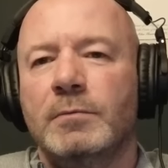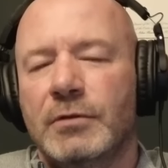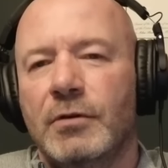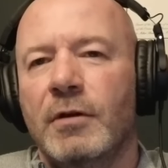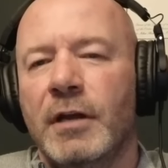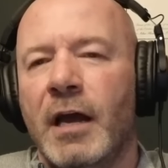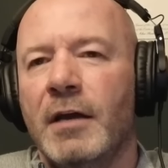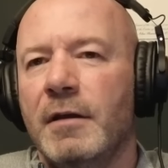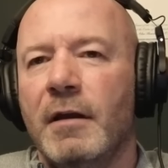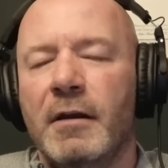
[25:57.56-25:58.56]
certainly
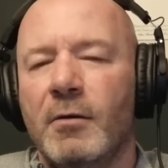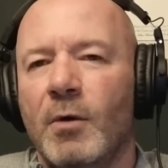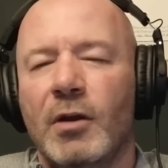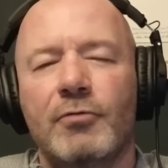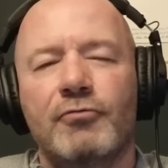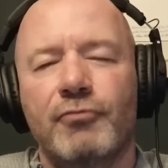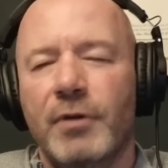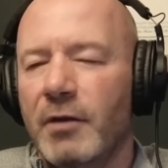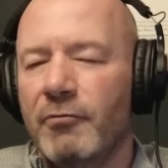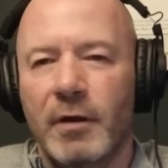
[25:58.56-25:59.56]
I did anyway,
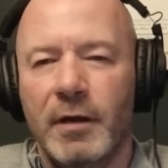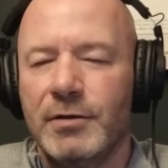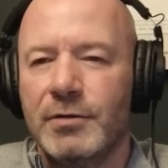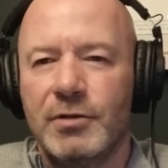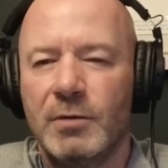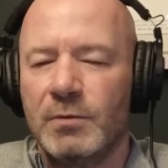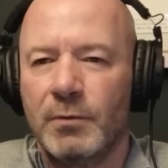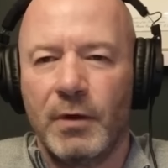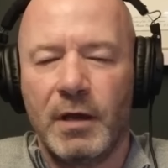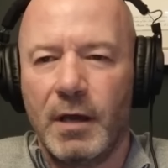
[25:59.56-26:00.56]
great relationships
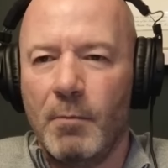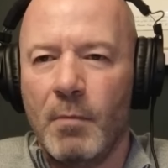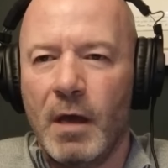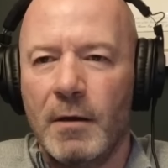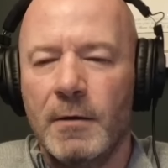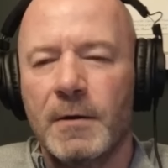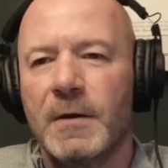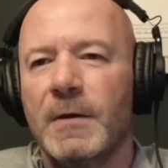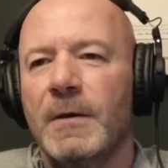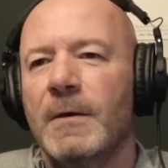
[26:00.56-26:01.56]
with the kit men,
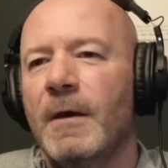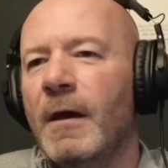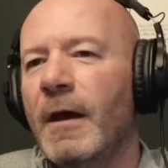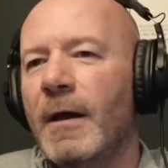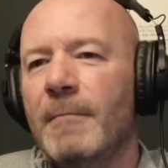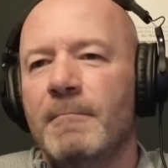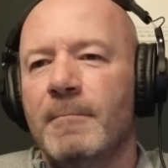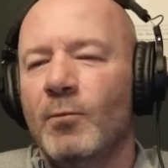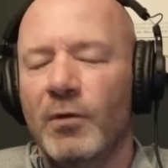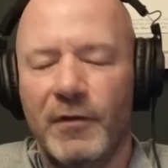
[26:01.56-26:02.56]
um, with the